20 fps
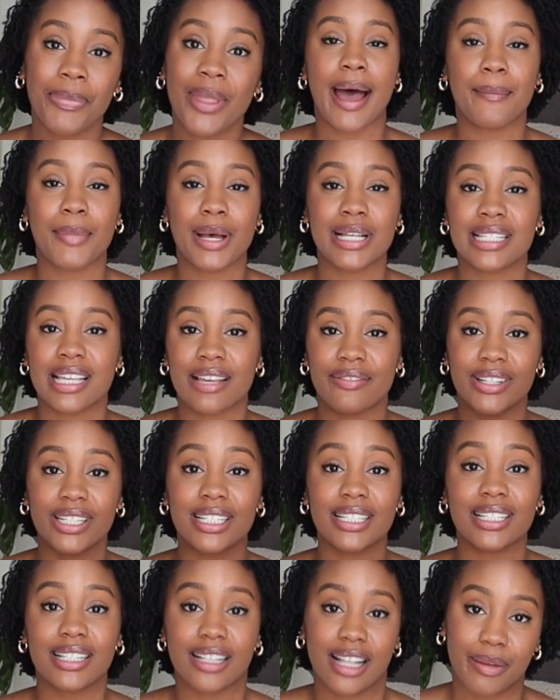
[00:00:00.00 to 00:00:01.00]
I must give a
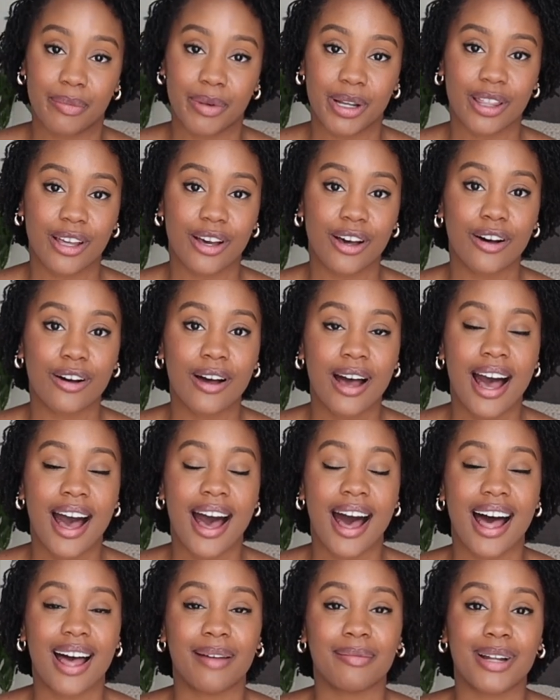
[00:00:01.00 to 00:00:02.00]
disclaimer though,
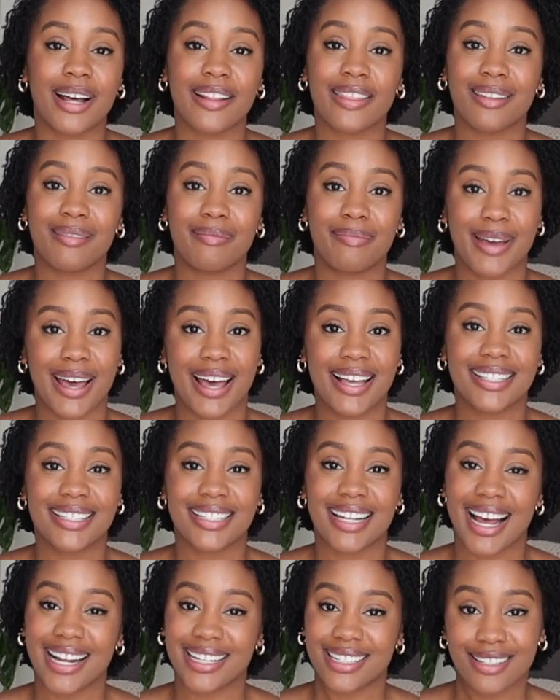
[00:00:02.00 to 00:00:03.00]
I'm not the
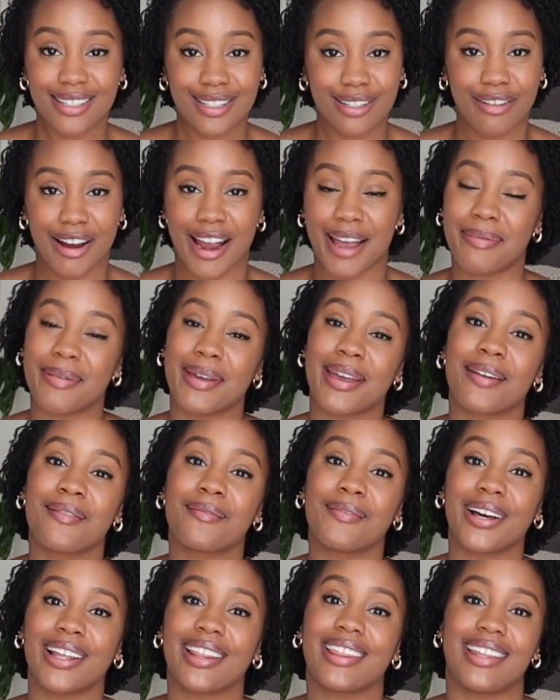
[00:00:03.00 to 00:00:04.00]
best at
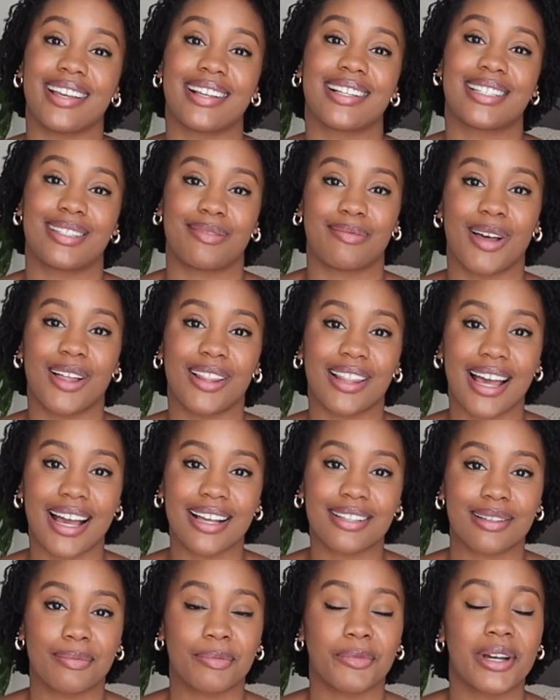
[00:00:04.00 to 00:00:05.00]
describing what things smell
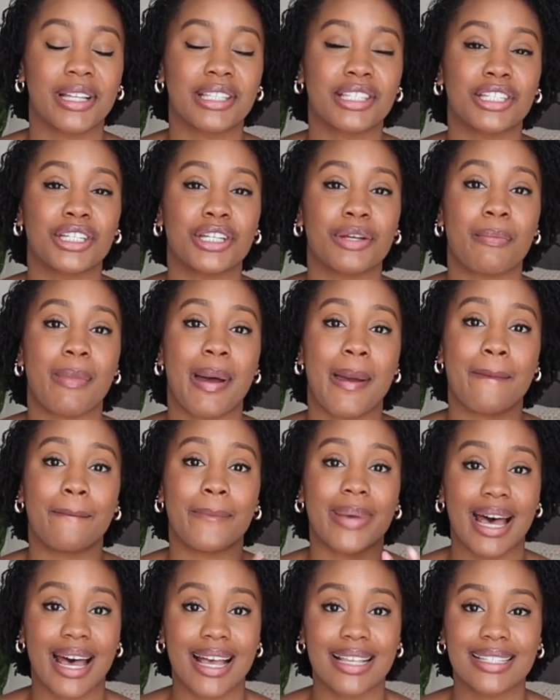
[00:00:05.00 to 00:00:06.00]
like, so I'm going to do my
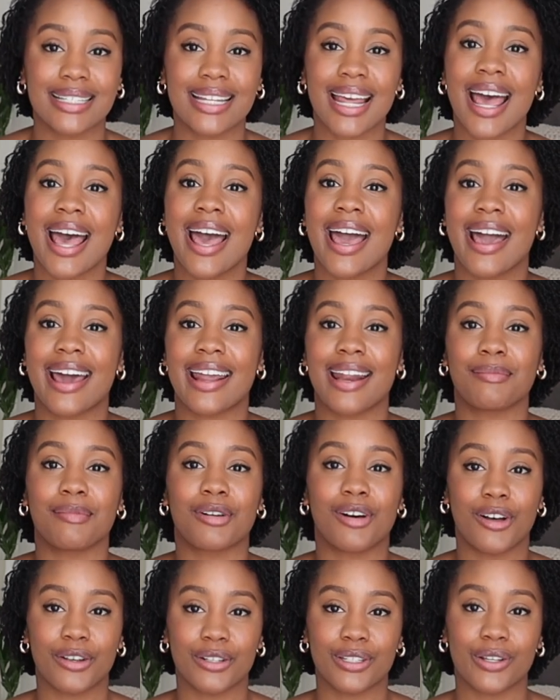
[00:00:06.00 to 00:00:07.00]
best, and I'm
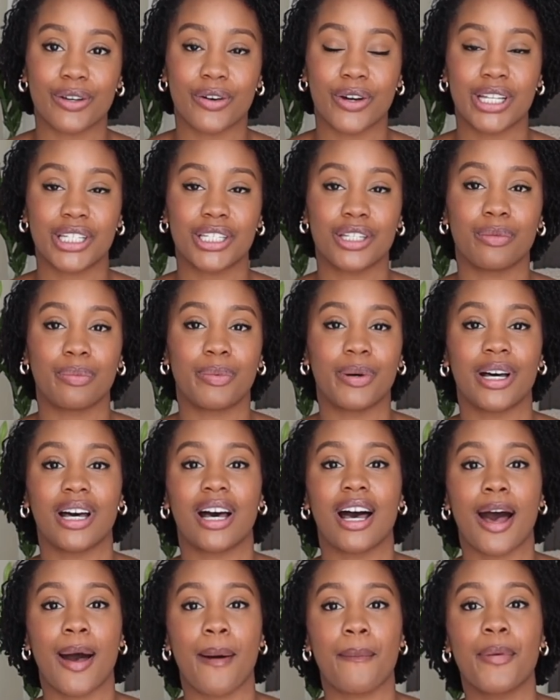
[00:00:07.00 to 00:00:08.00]
also going to put
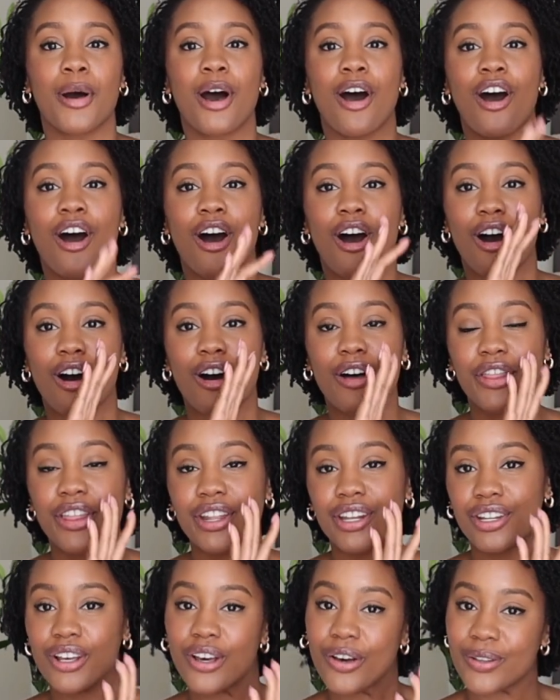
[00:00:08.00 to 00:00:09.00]
up all
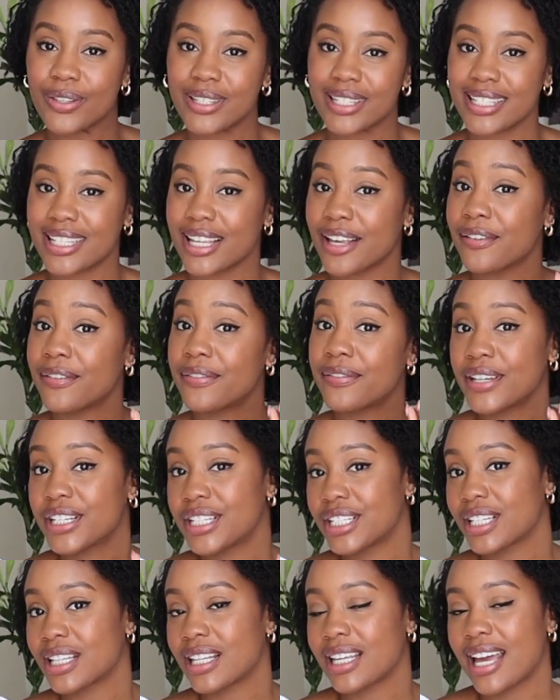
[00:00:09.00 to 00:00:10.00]
the notes
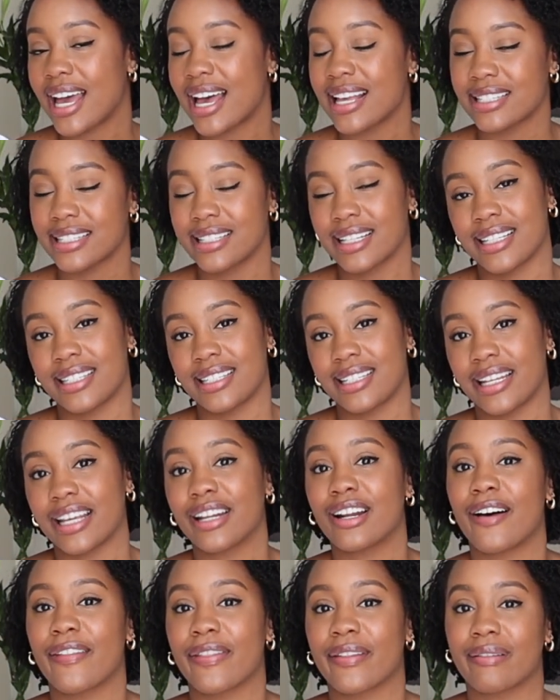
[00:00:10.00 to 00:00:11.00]
officially as listed
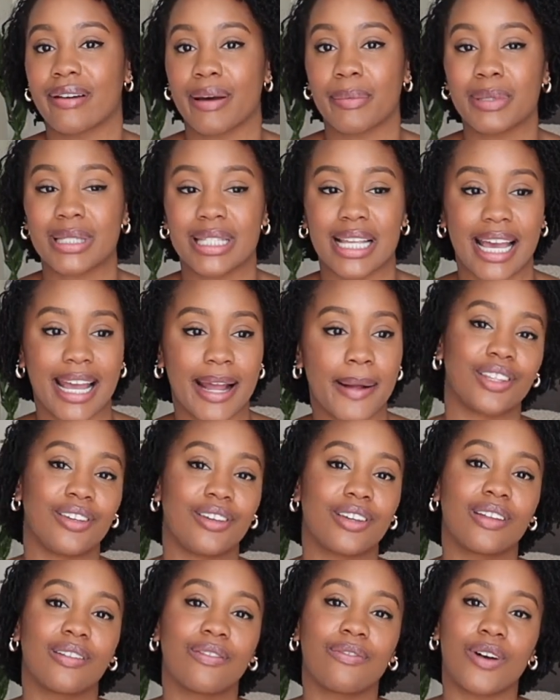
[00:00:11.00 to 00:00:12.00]
on the website so that
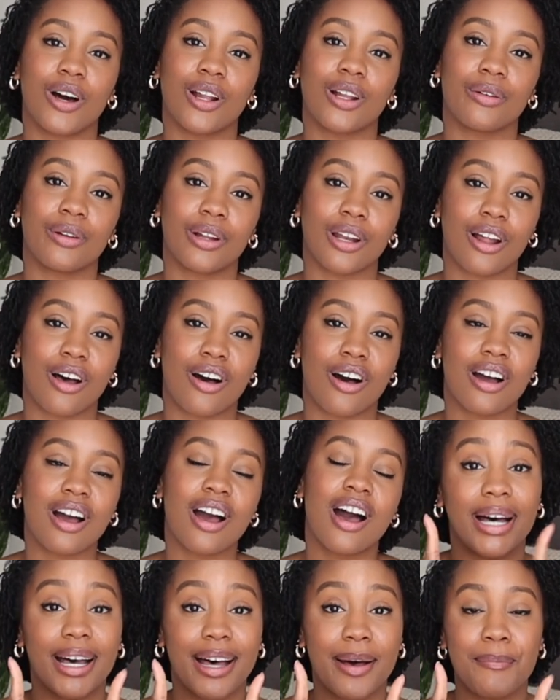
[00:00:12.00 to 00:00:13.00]
you can follow along.
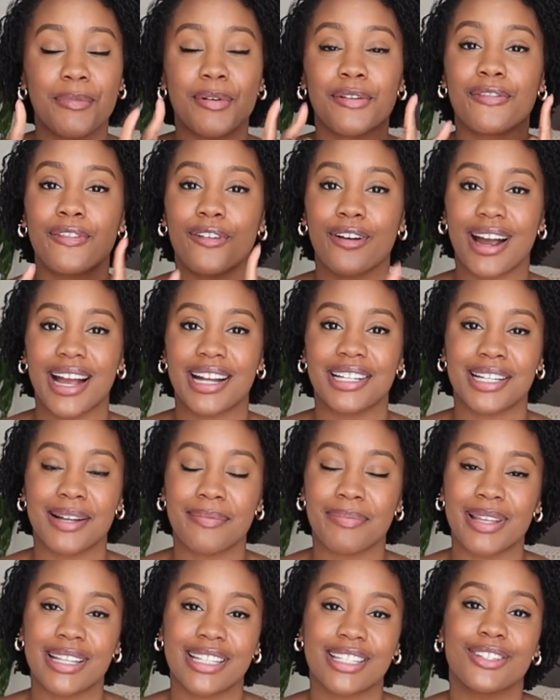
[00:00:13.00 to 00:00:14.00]
But before I
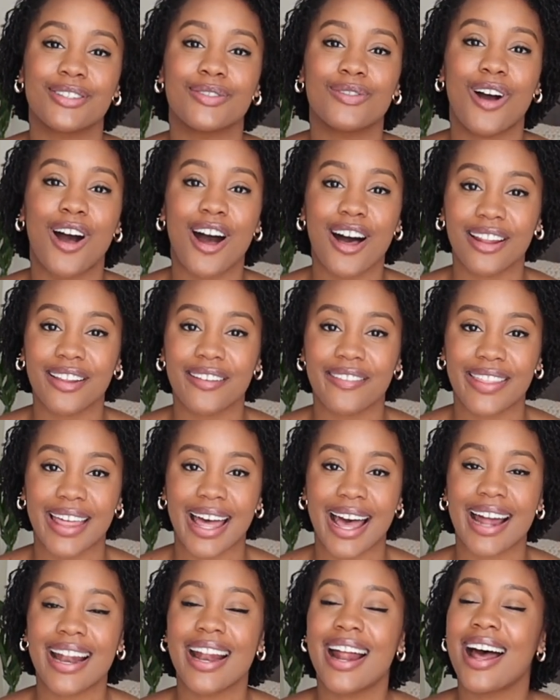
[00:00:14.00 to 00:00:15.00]
jump into all of
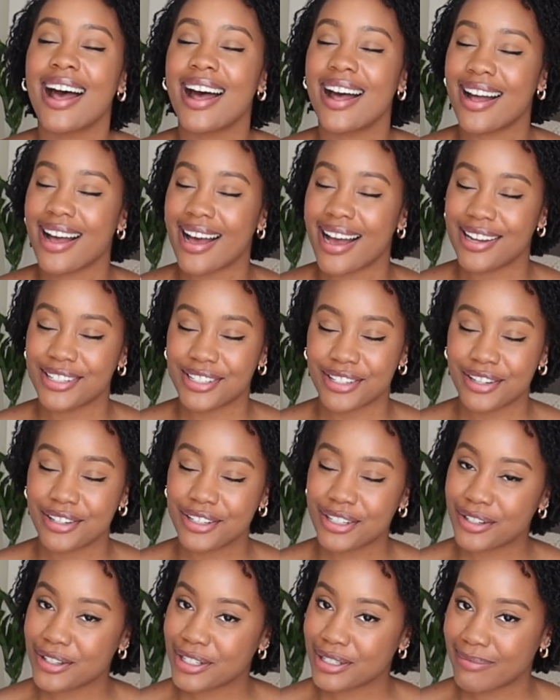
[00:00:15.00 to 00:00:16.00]
that, I should
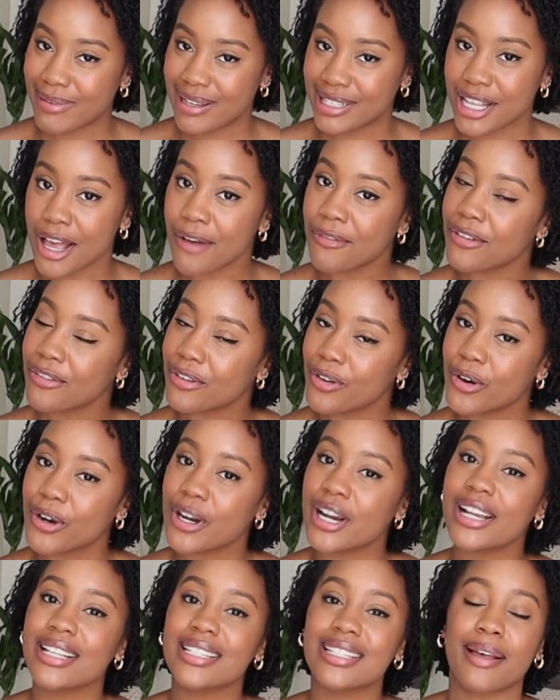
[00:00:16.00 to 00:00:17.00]
introduce myself, of
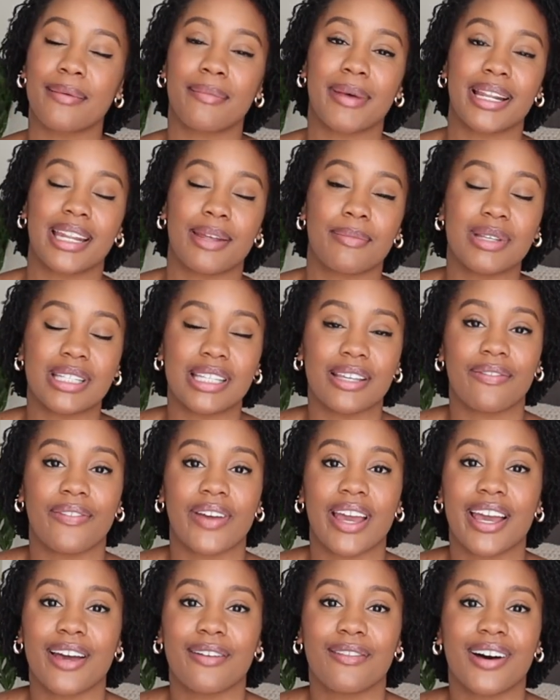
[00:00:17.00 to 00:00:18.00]
course. My name is
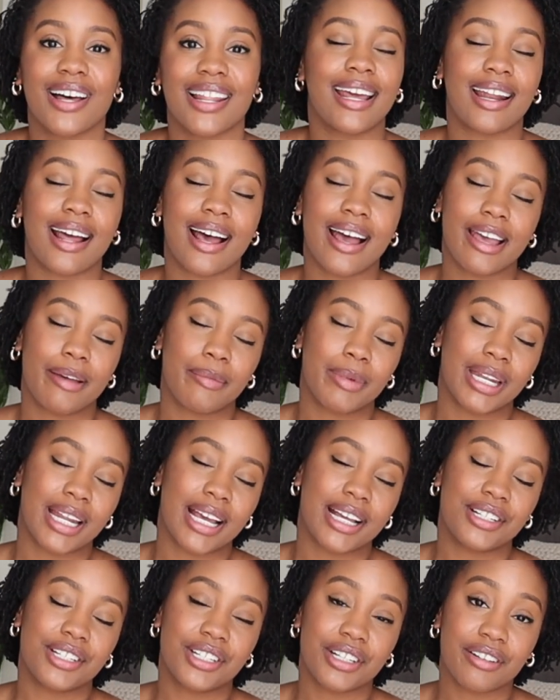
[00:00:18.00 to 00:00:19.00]
Ifeyinwa and I am a
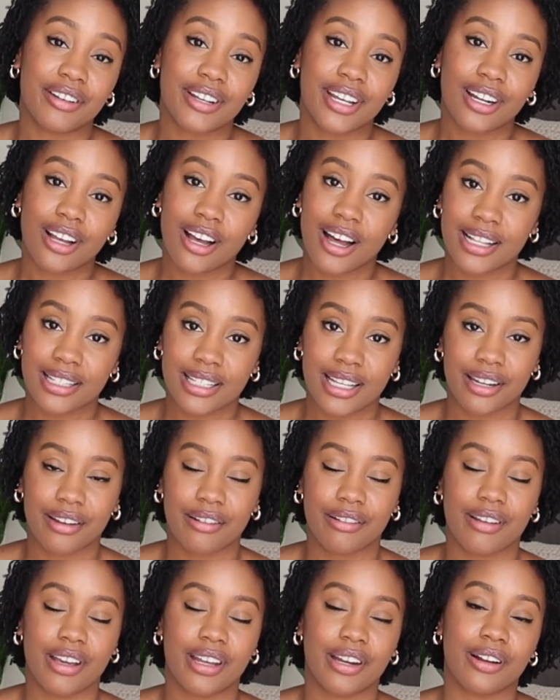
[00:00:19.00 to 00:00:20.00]
Nigerian content
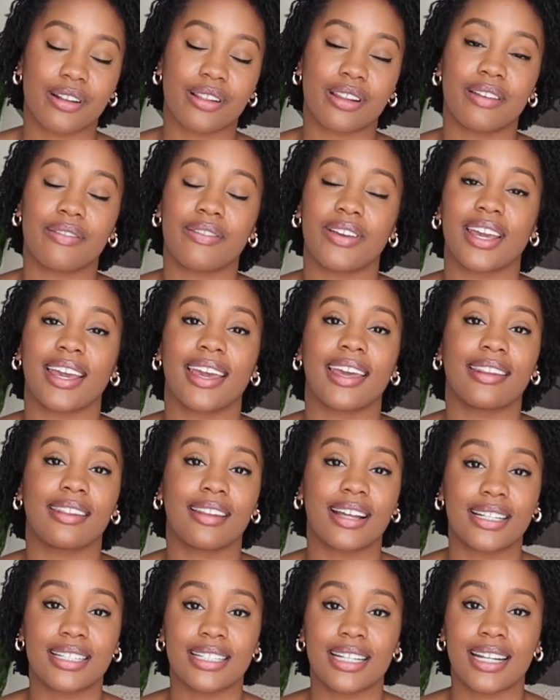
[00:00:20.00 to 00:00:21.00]
creator living in
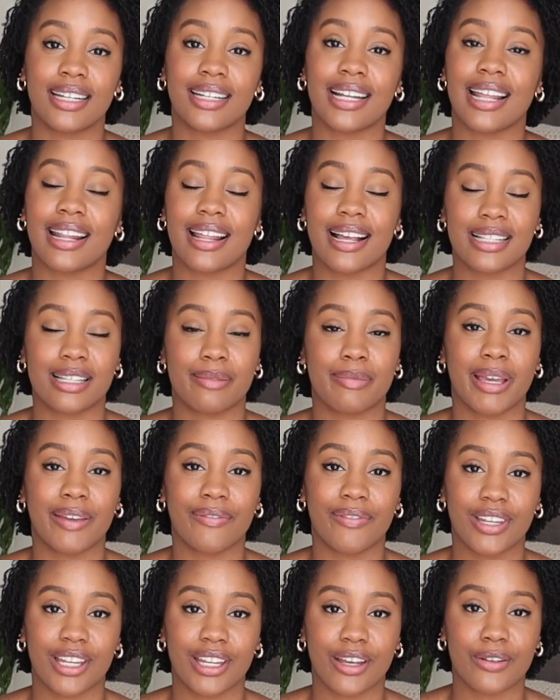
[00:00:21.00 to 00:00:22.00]
London. I like to make
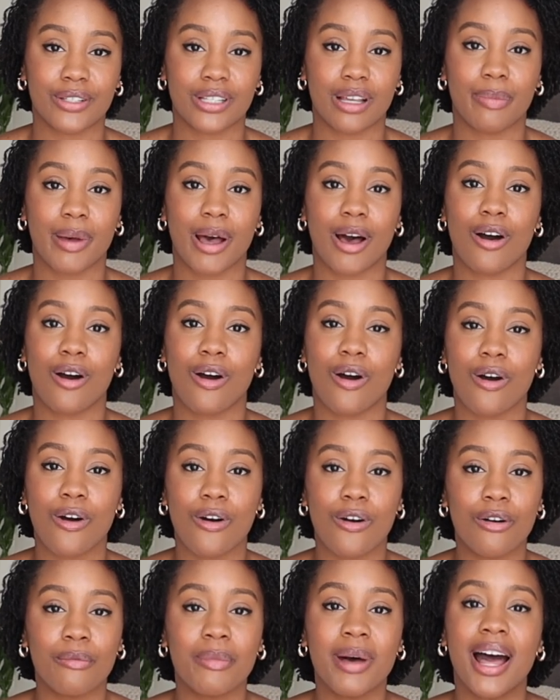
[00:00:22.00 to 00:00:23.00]
videos about
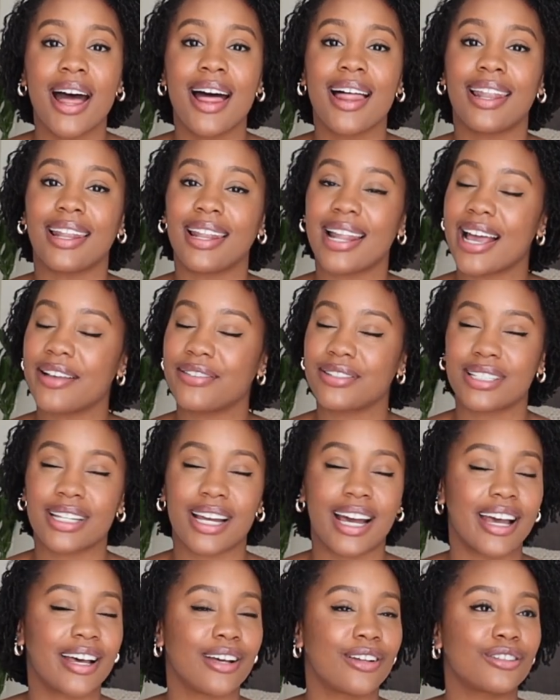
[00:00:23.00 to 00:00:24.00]
home,
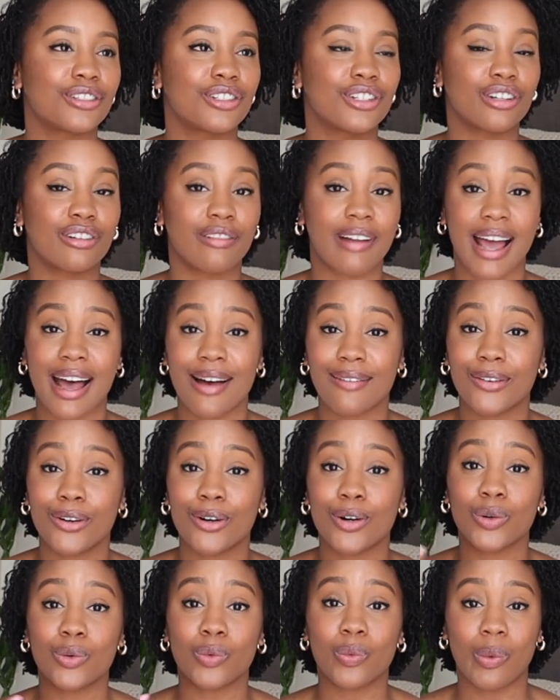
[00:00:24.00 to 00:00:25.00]
lifestyle,
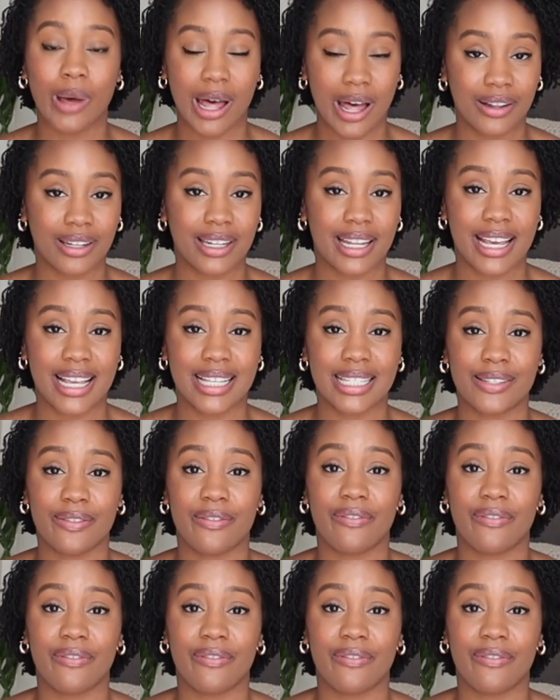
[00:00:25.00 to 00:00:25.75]
travel, wellness,